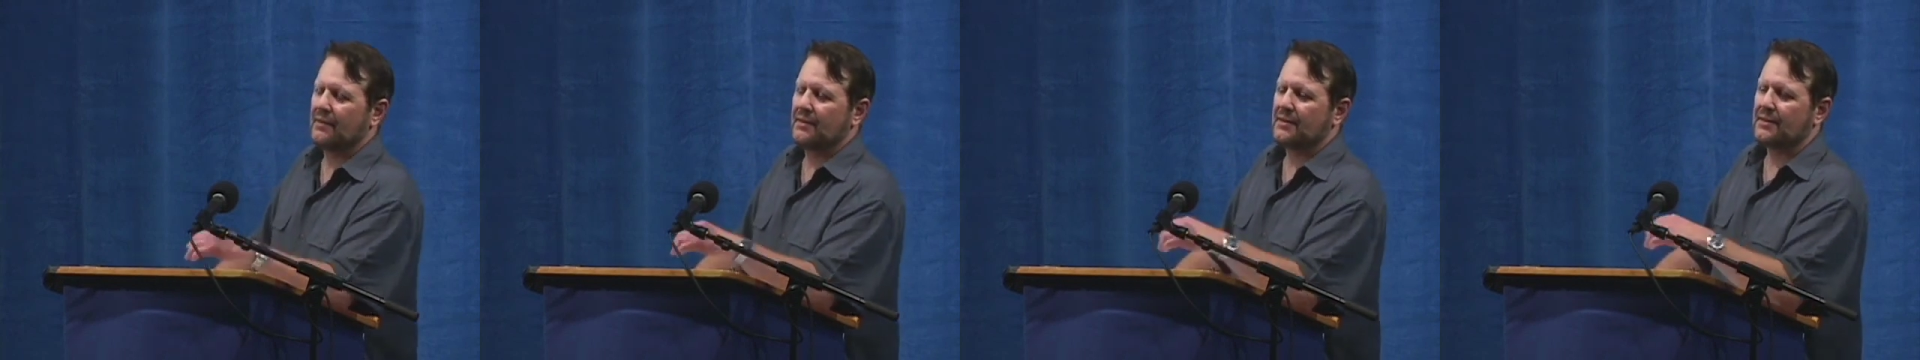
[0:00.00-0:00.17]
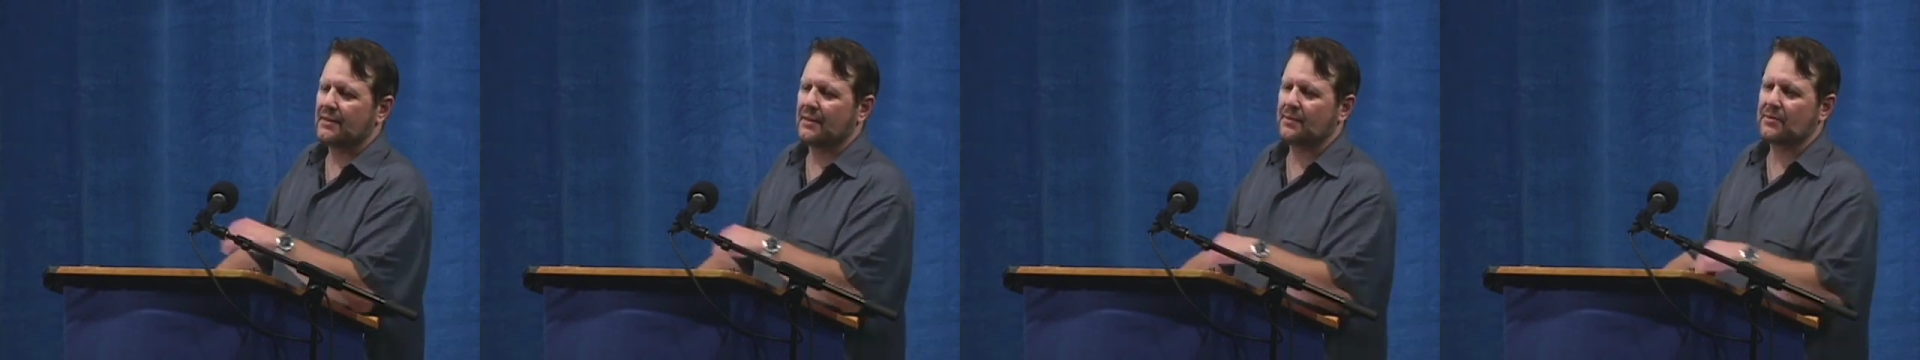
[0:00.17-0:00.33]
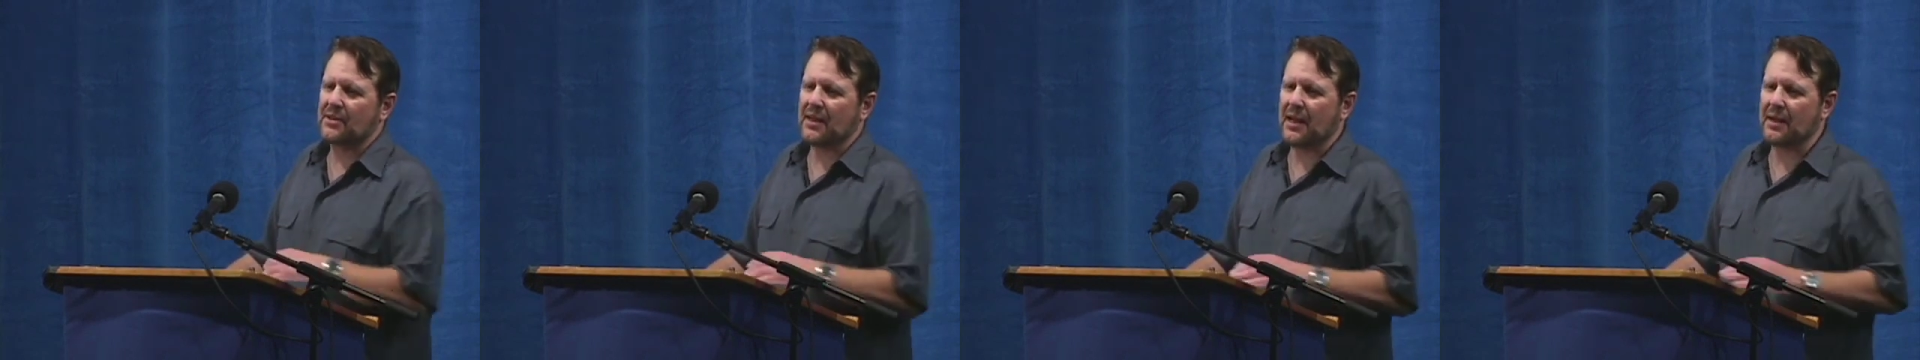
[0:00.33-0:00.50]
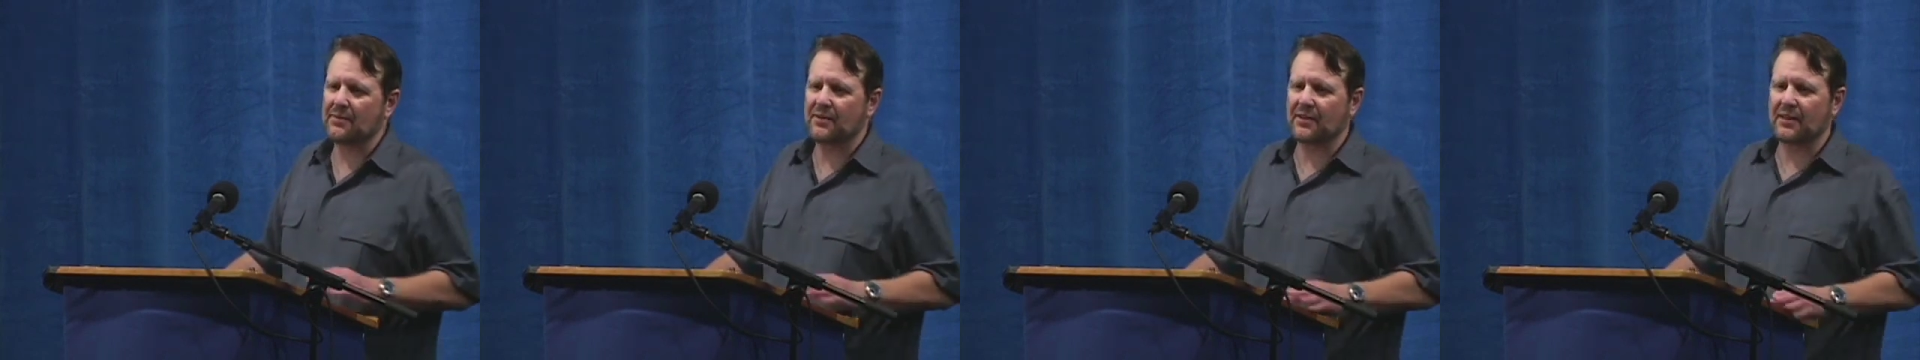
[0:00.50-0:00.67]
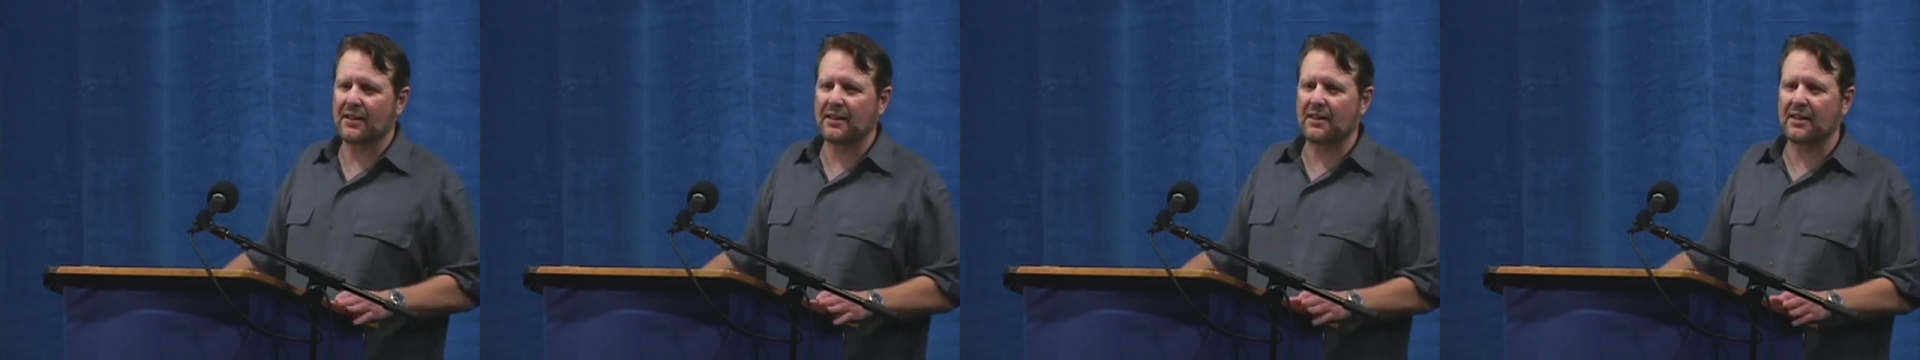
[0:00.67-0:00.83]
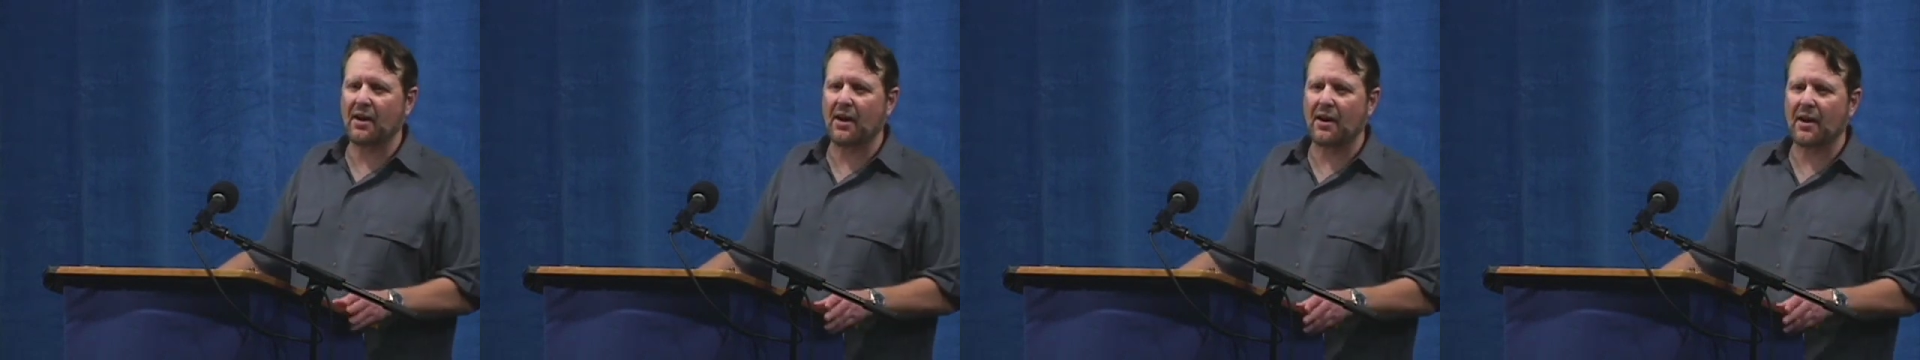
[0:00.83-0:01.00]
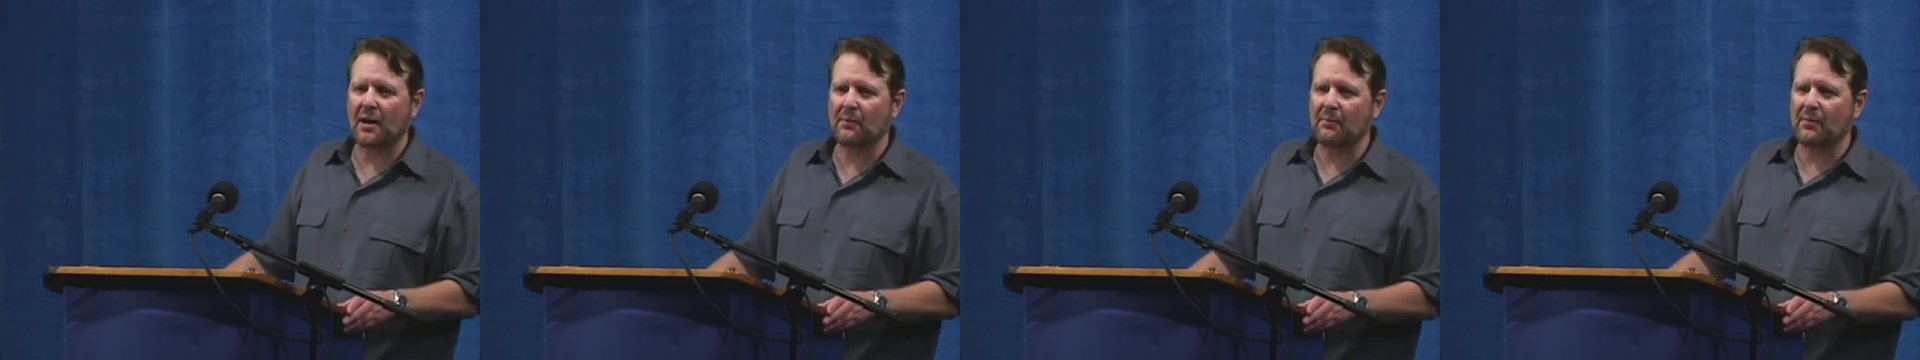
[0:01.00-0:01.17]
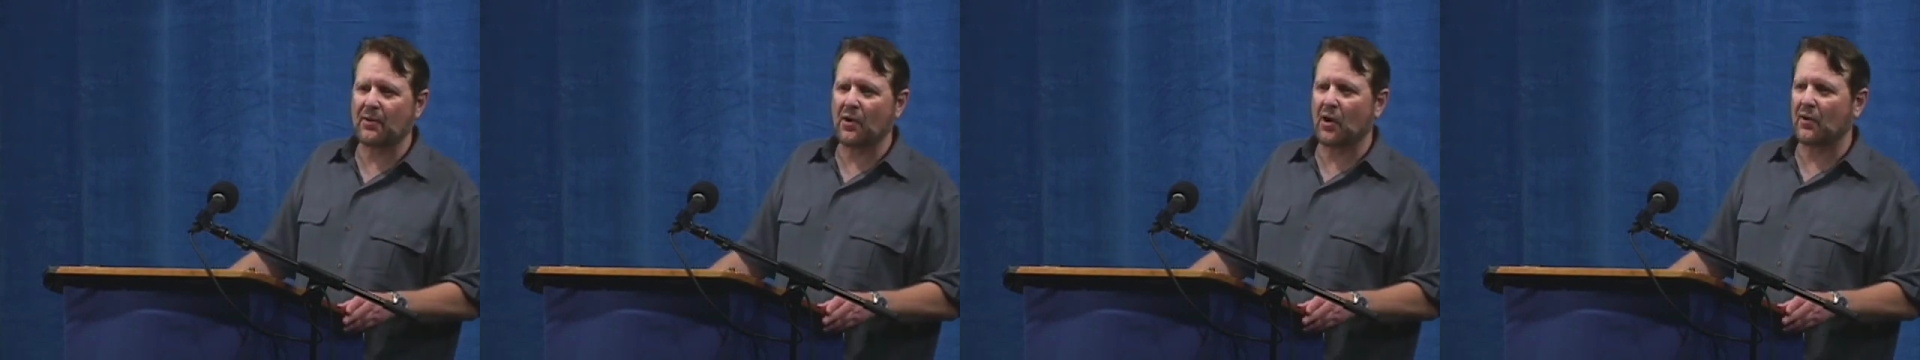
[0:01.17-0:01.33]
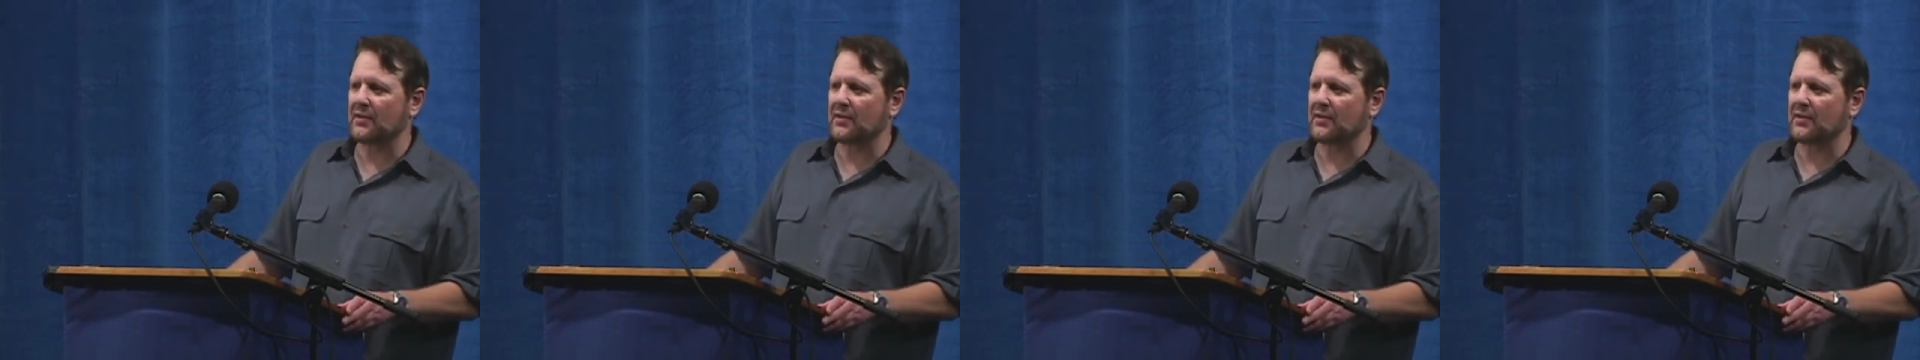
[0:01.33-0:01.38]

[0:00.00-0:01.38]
sometimes they get caught up in